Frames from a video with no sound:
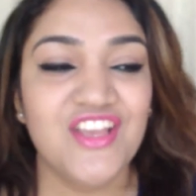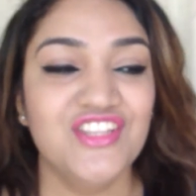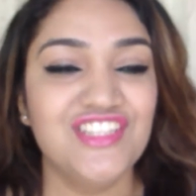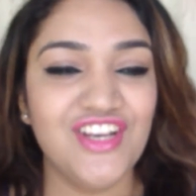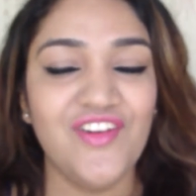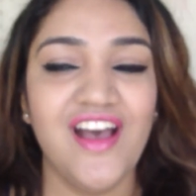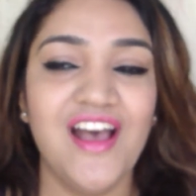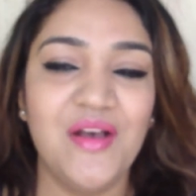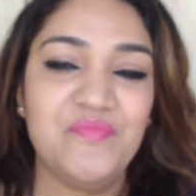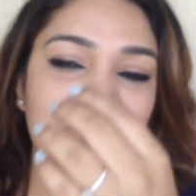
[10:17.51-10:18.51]
So
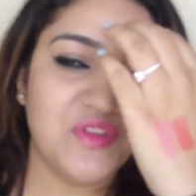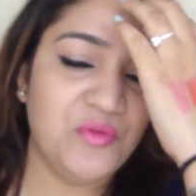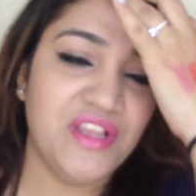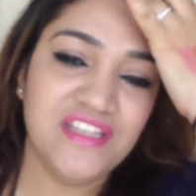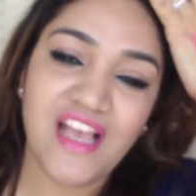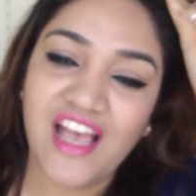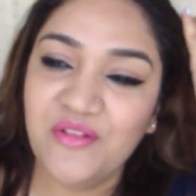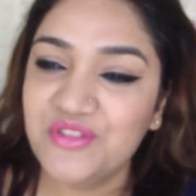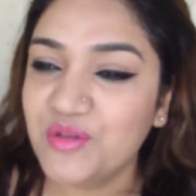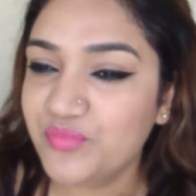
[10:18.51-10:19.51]
when I
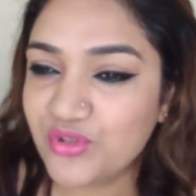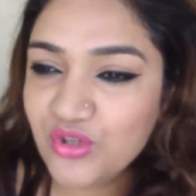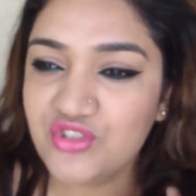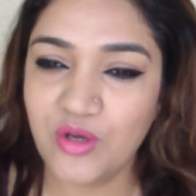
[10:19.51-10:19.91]
was approached,